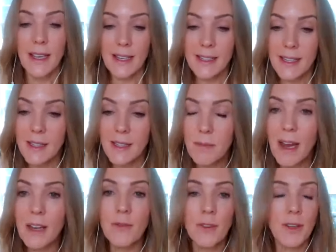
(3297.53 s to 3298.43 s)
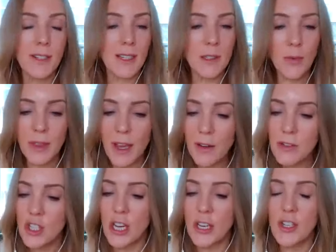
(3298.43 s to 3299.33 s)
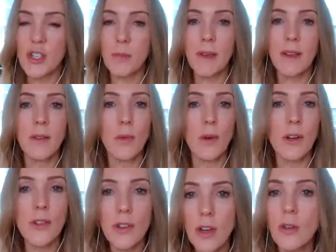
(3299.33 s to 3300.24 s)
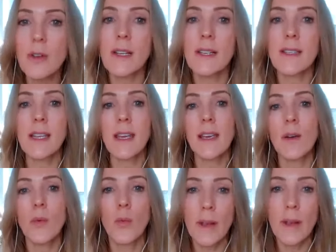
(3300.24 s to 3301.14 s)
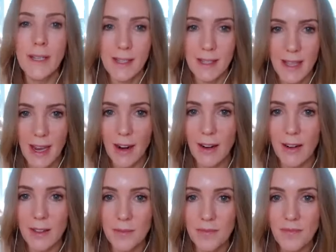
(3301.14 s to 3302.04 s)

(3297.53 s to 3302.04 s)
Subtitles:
Is this mindfulness is without judgment, we're noticing what is there.